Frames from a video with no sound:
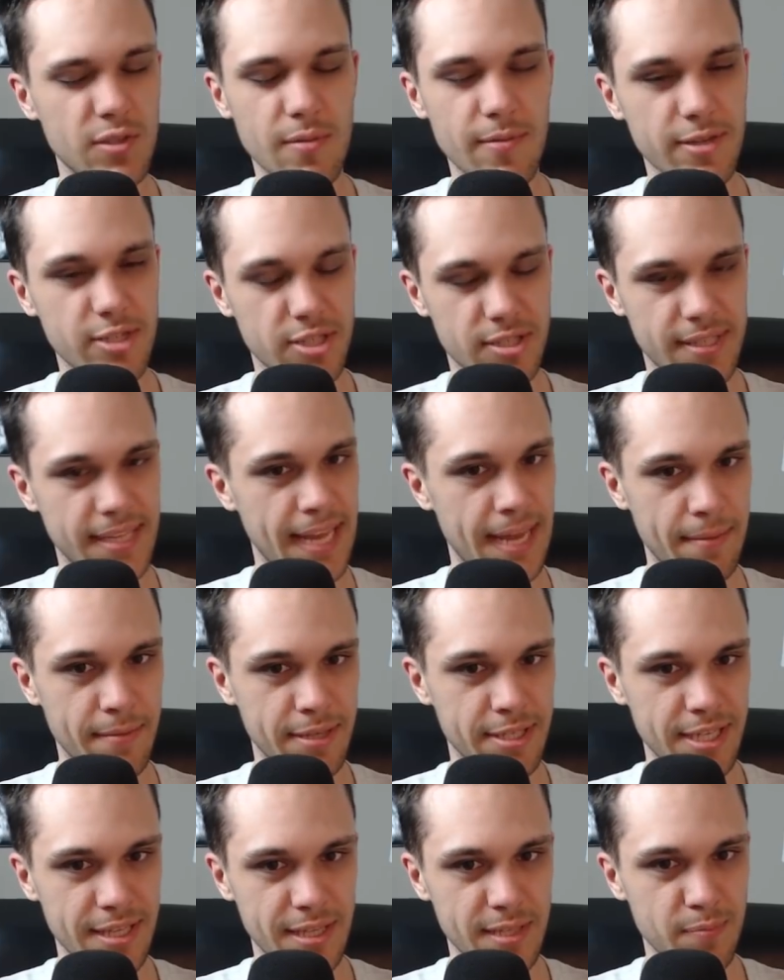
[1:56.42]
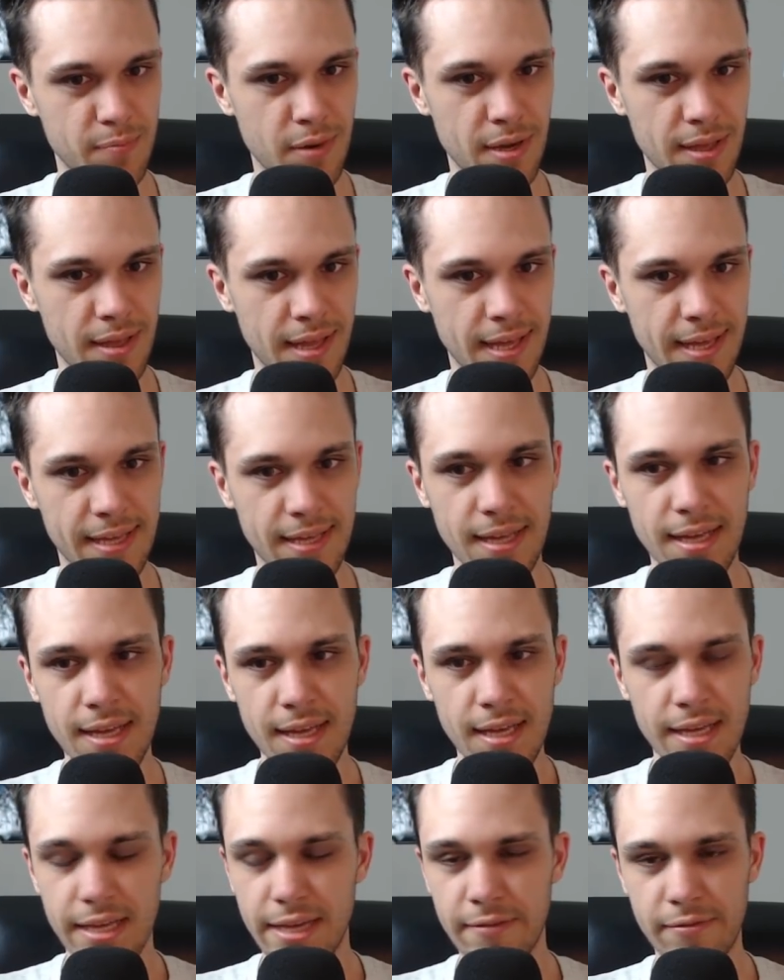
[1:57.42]
so much damage at this point. Like,
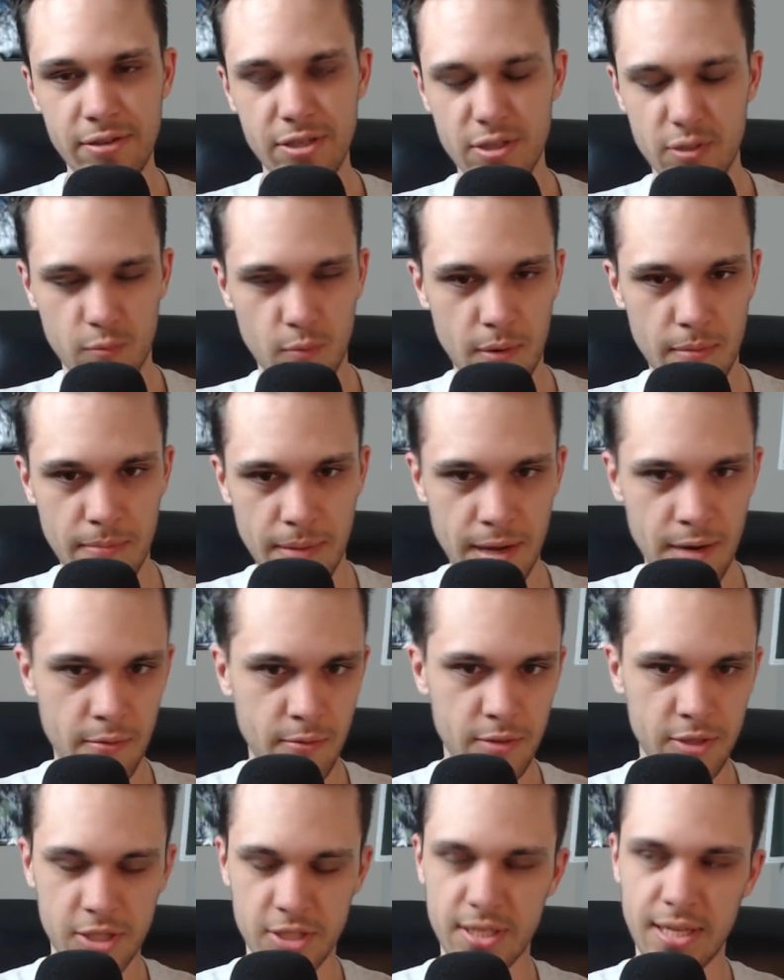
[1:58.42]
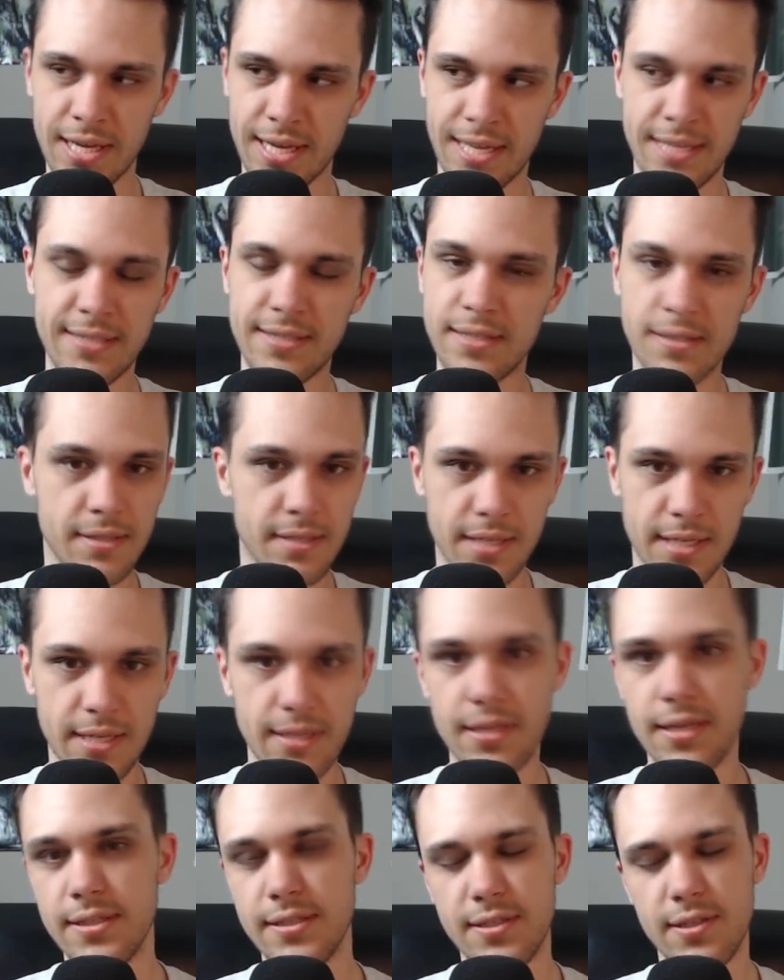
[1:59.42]
even just one medal will just like instantly
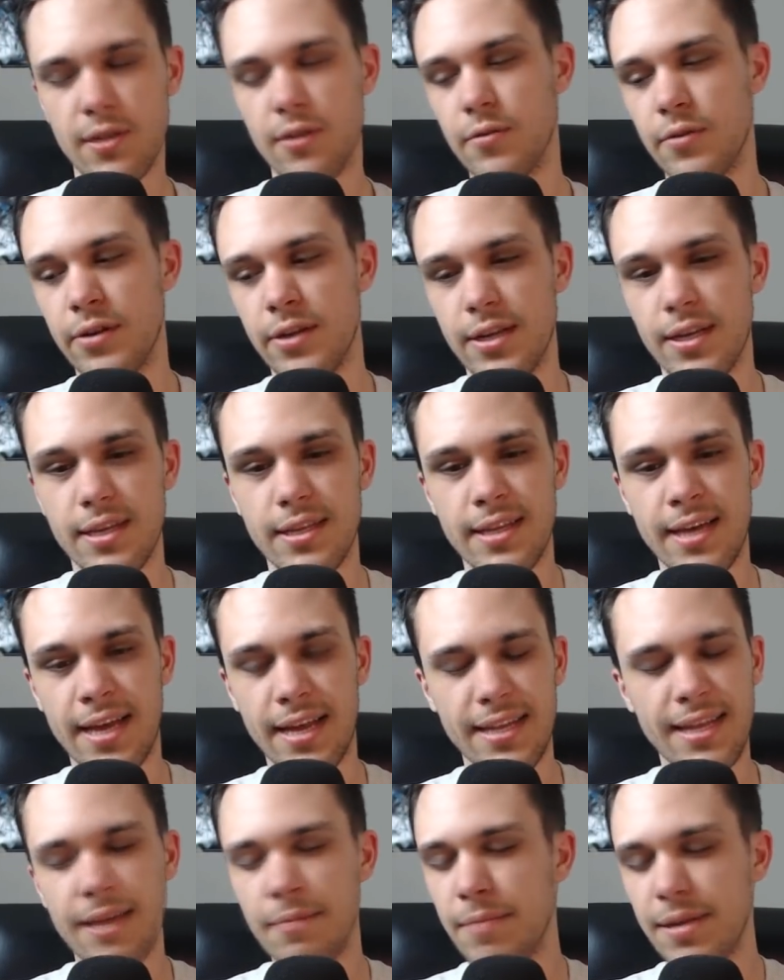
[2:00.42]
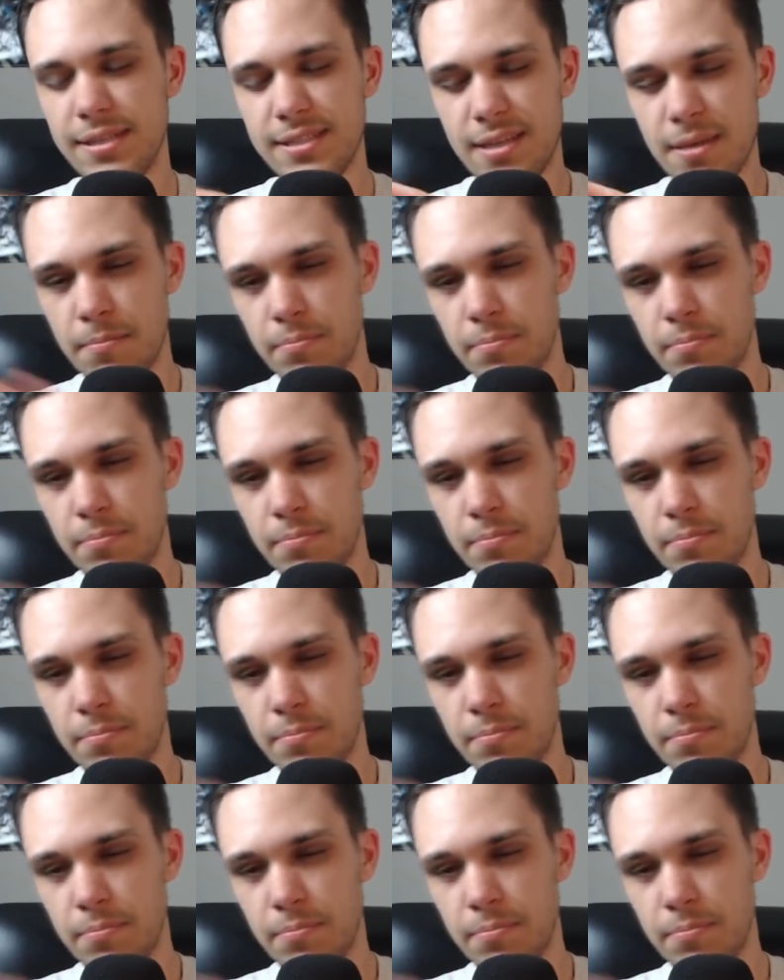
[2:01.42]
kill us. So that makes